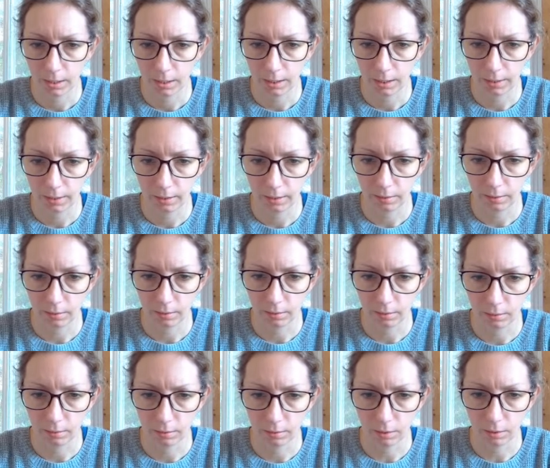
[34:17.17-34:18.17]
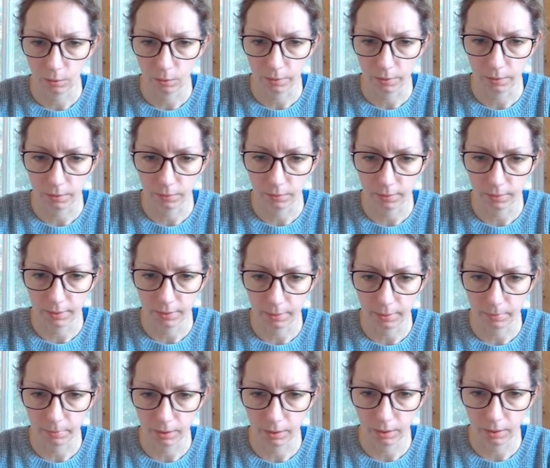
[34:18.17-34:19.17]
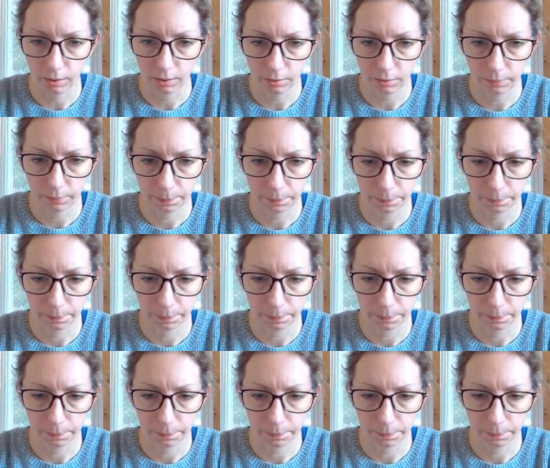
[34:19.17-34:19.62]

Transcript: And then I'll go and do the same thing here.